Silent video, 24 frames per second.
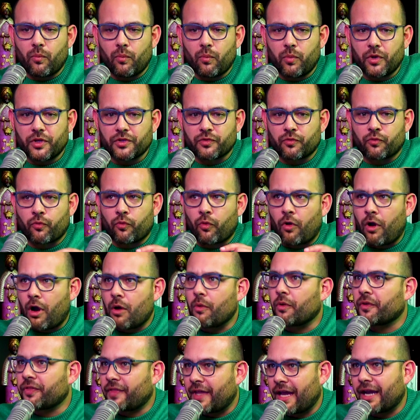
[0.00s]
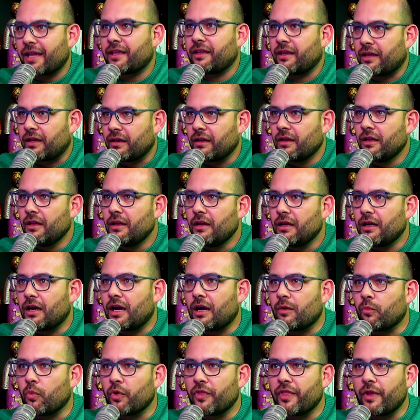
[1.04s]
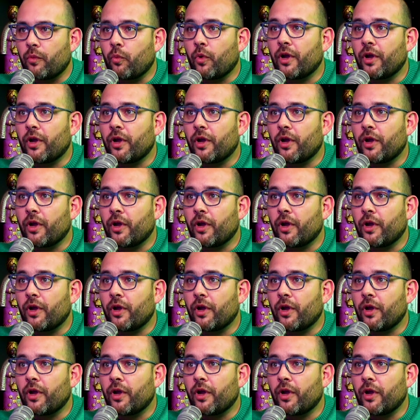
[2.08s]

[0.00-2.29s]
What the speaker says: what is wrong with that kid? When